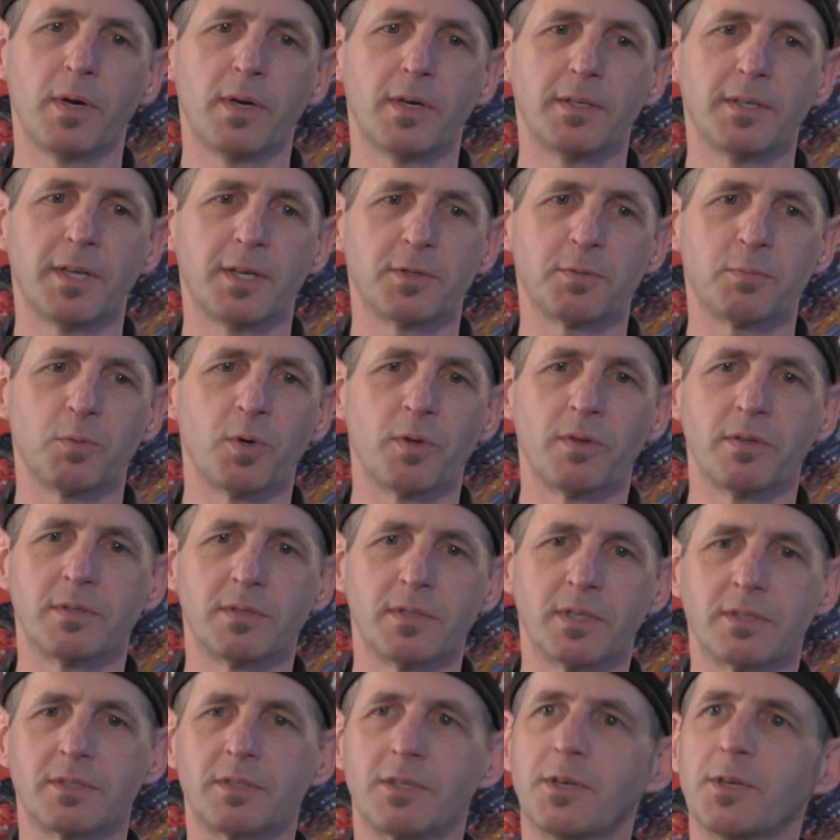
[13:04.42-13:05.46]
mind has more than
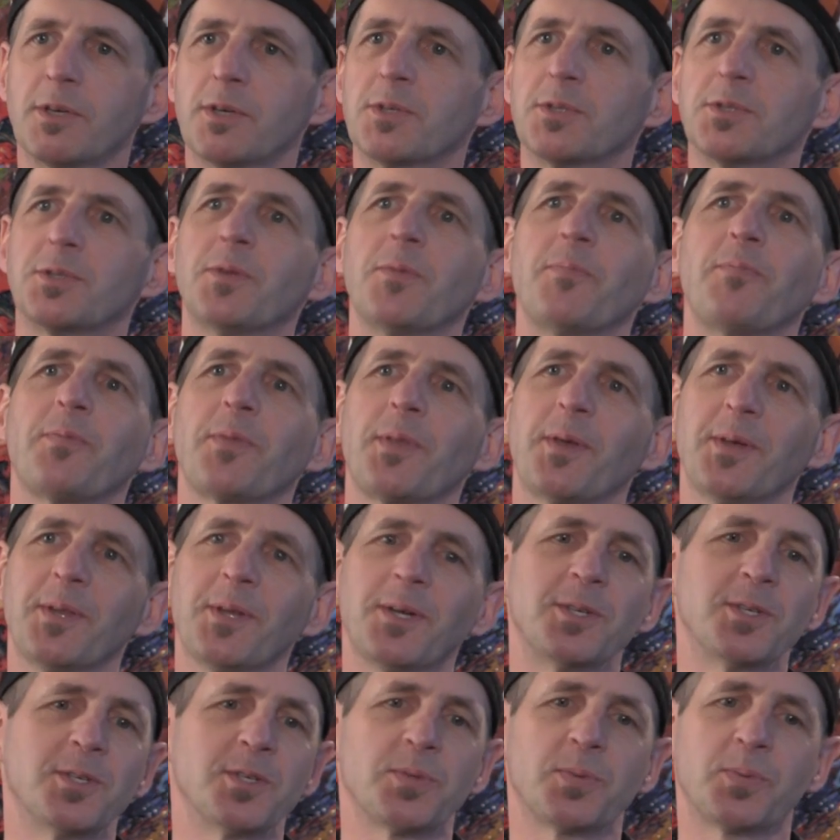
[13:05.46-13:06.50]
six gears,
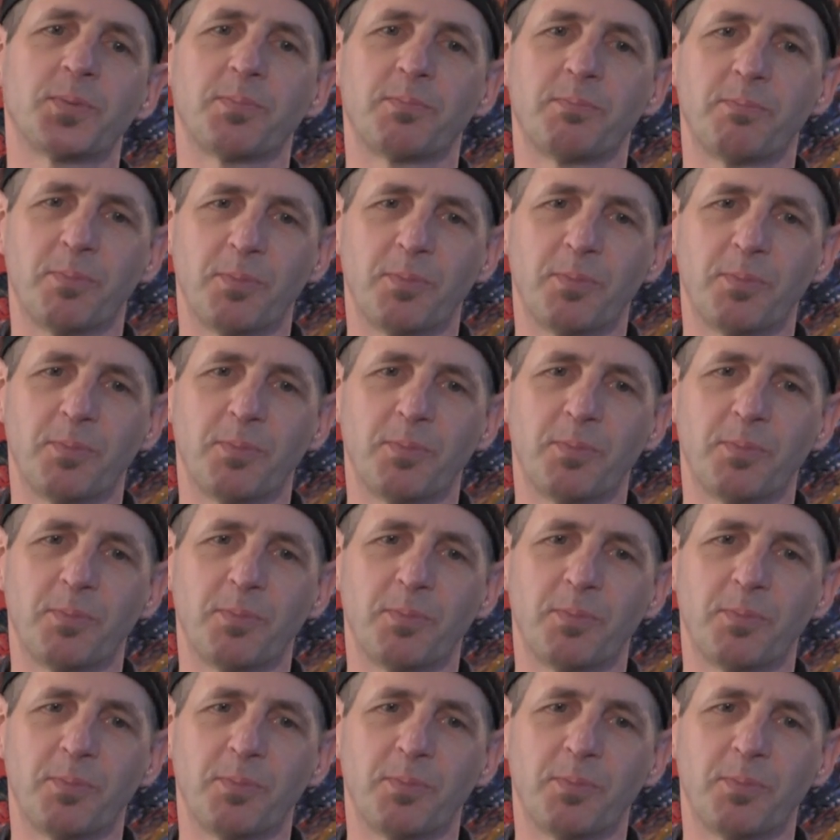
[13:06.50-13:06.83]
and I just